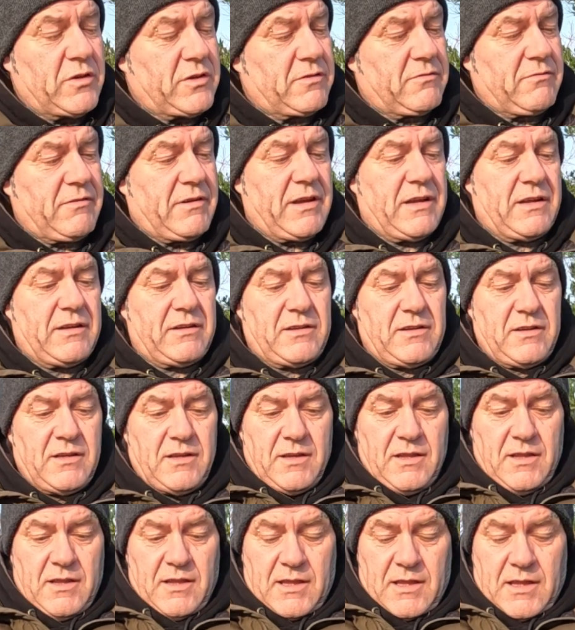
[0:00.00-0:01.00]
around.
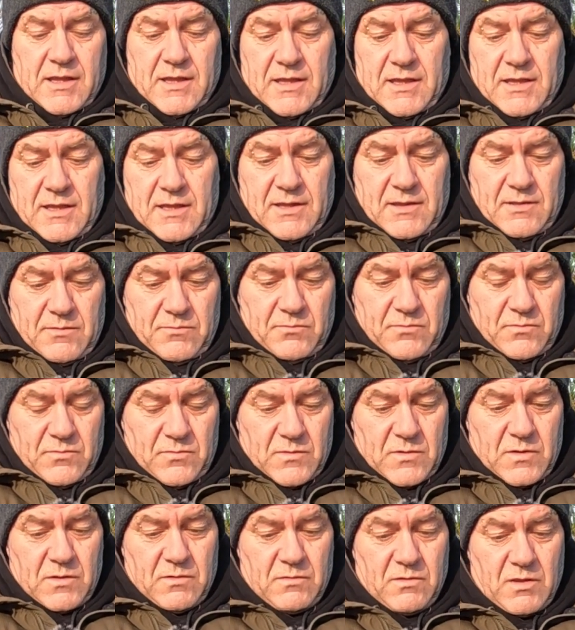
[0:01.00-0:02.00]
And
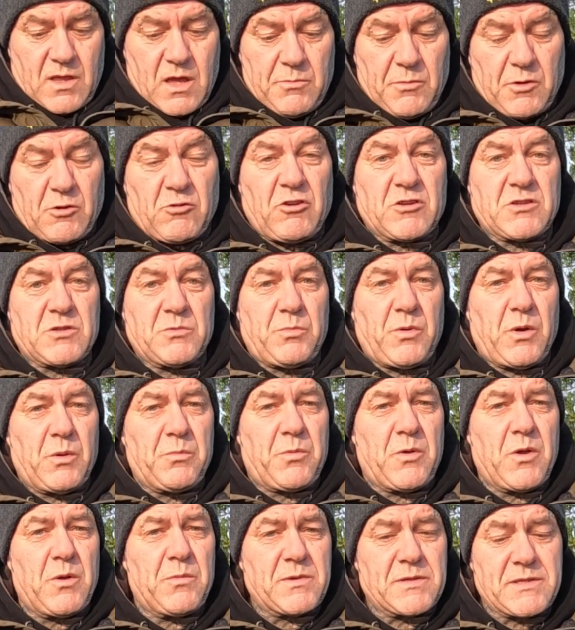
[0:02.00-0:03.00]
come across it by
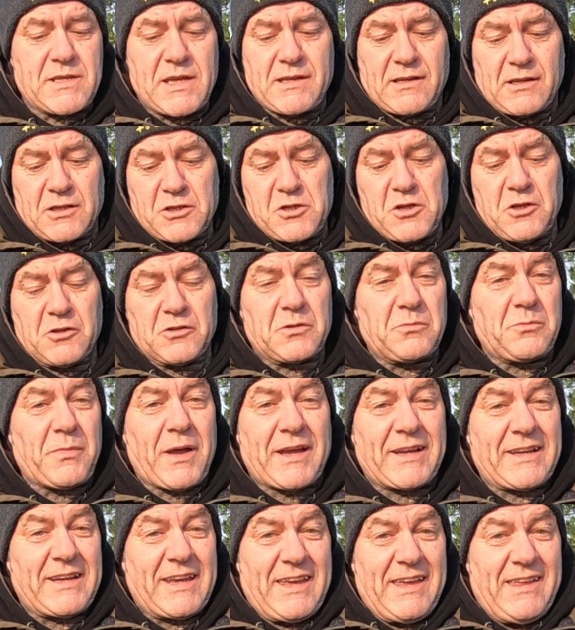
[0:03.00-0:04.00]
pure mistake. I chucked the
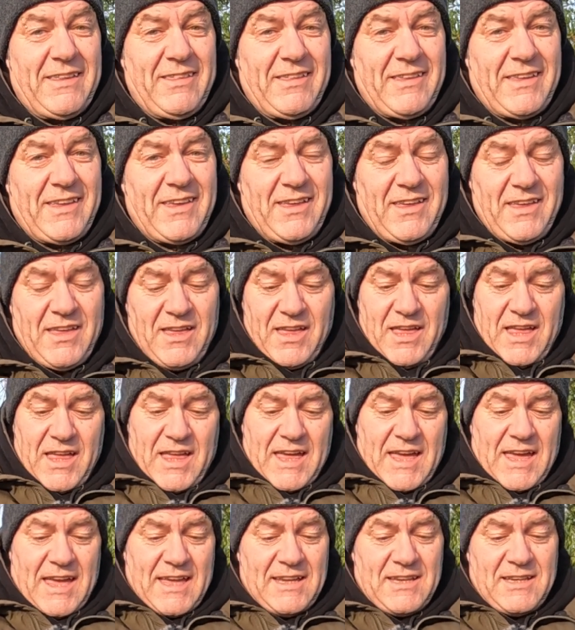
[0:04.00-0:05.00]
magnet in there,
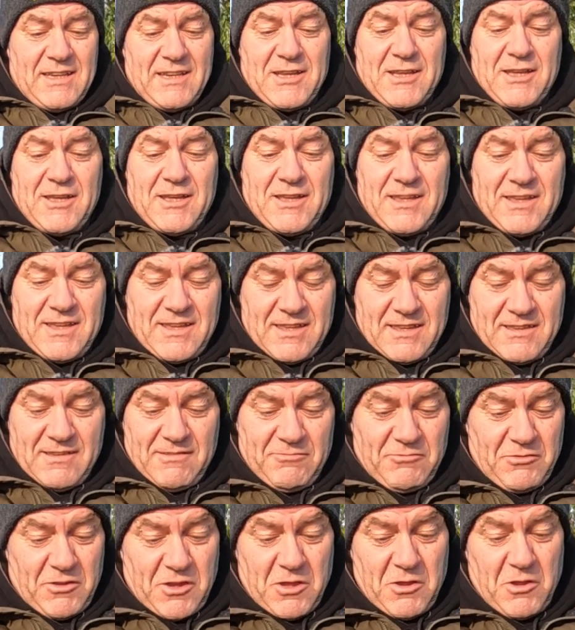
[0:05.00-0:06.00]
and I
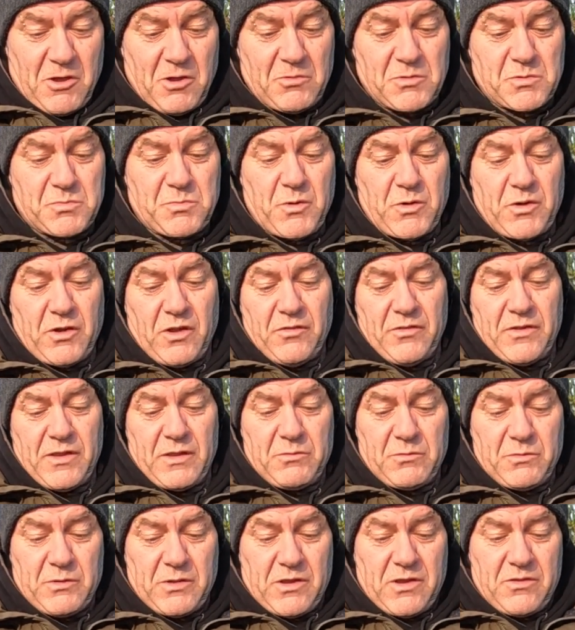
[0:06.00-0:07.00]
was putting on there
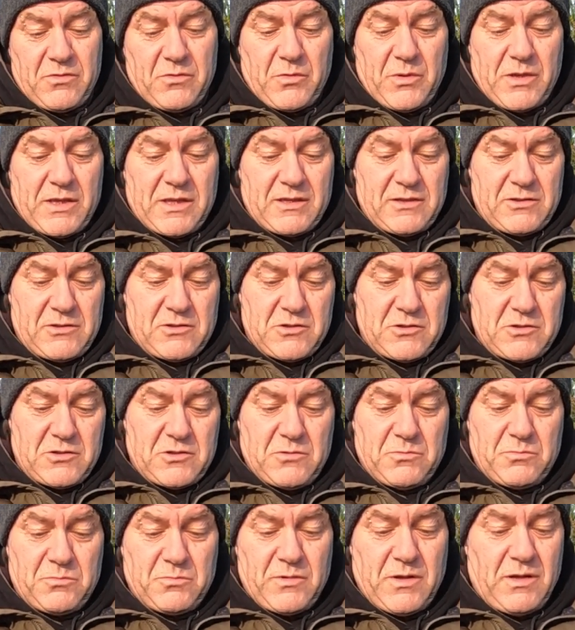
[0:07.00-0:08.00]
the other week and
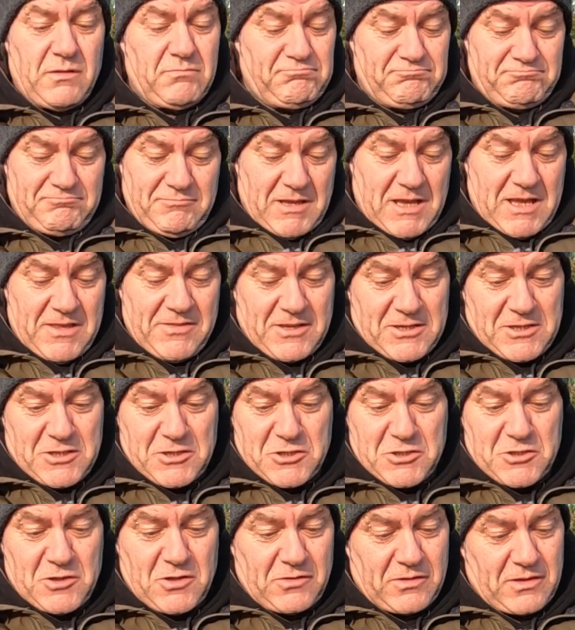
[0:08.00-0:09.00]
and they
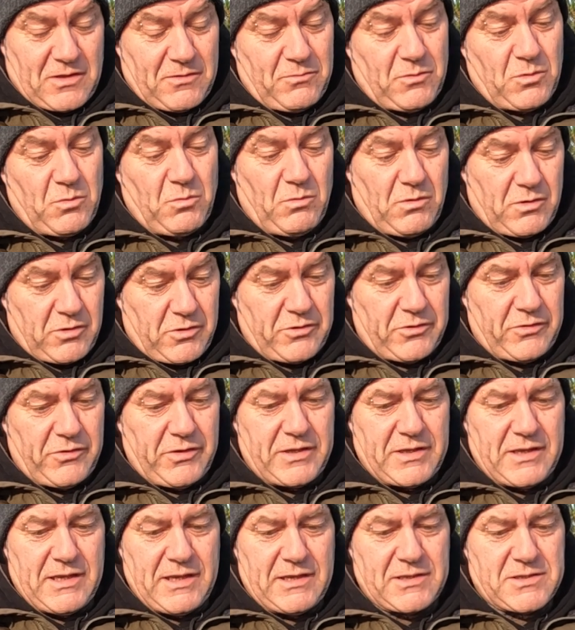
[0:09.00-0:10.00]
just stuck me. I thought, what good
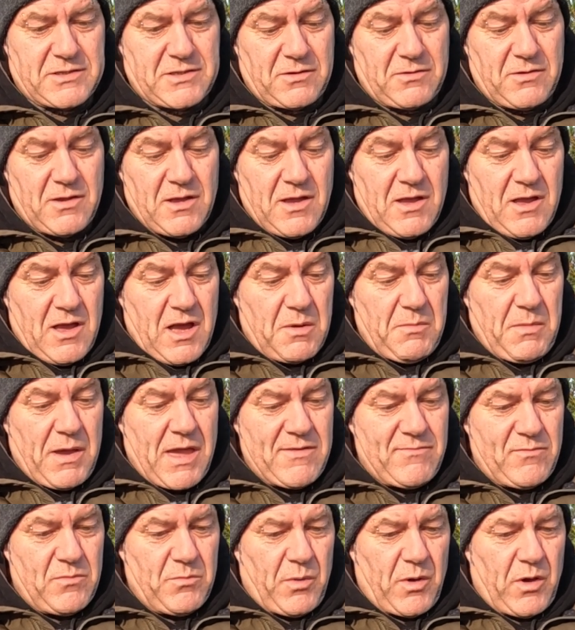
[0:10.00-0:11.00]
idea. So I may
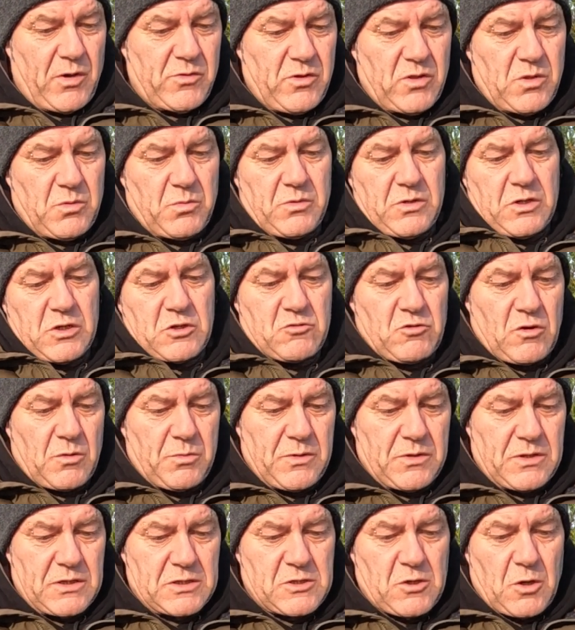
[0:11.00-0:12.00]
even buy another one and drop it
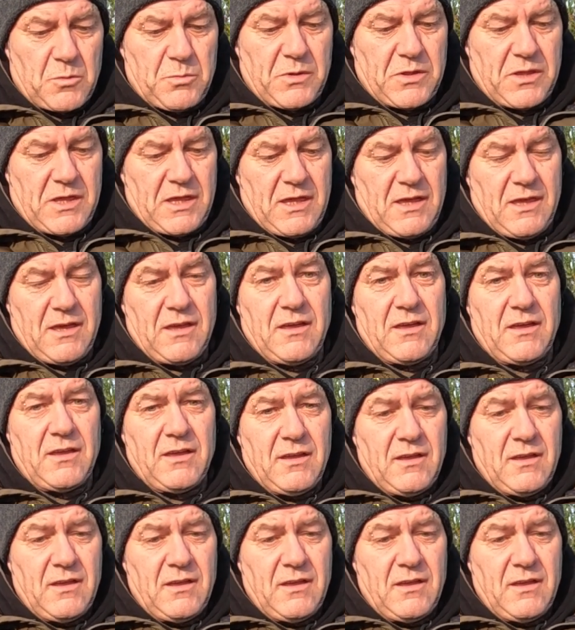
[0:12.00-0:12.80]
at the top of the